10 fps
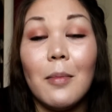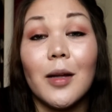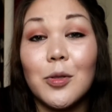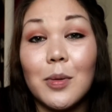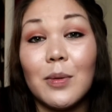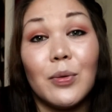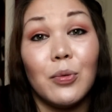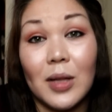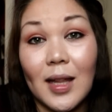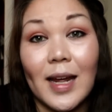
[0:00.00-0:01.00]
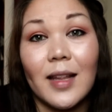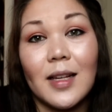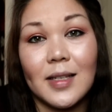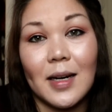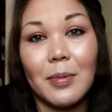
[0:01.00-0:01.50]
much people really like
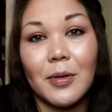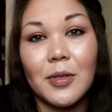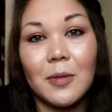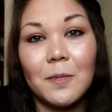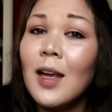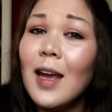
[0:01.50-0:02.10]
these diapers.